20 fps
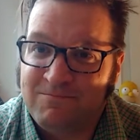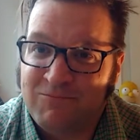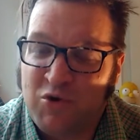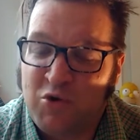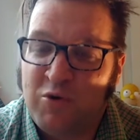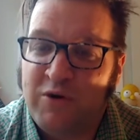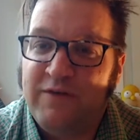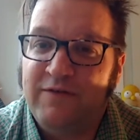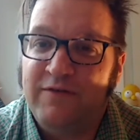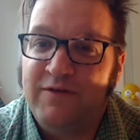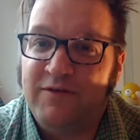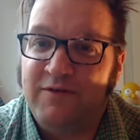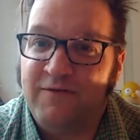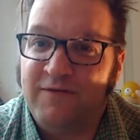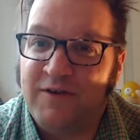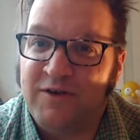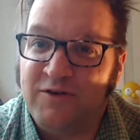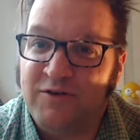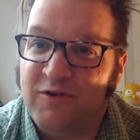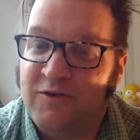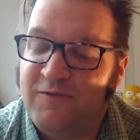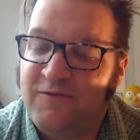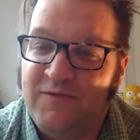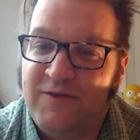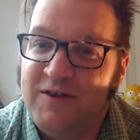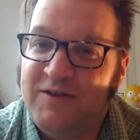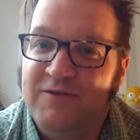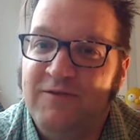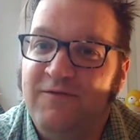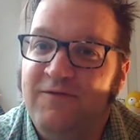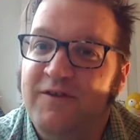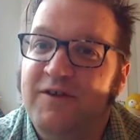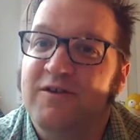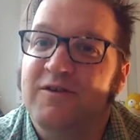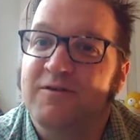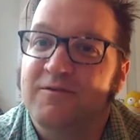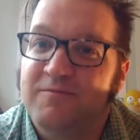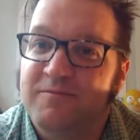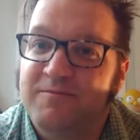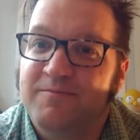Don't give in to fear. Don't feed the
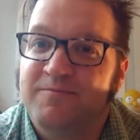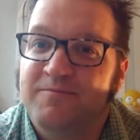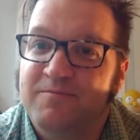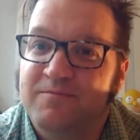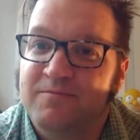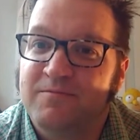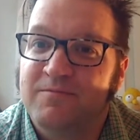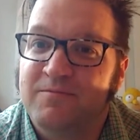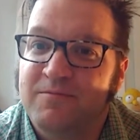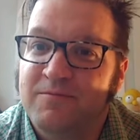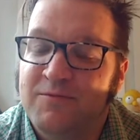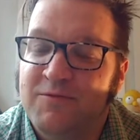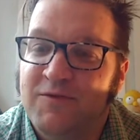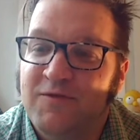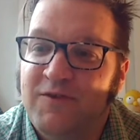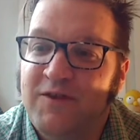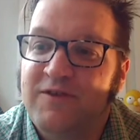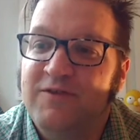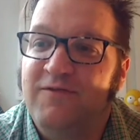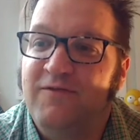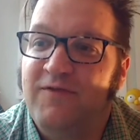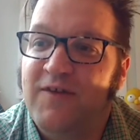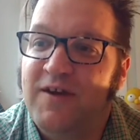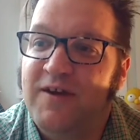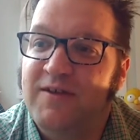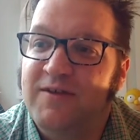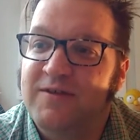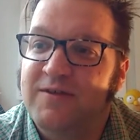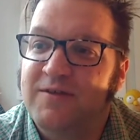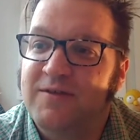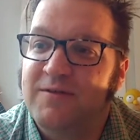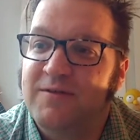fear. Feed the faith.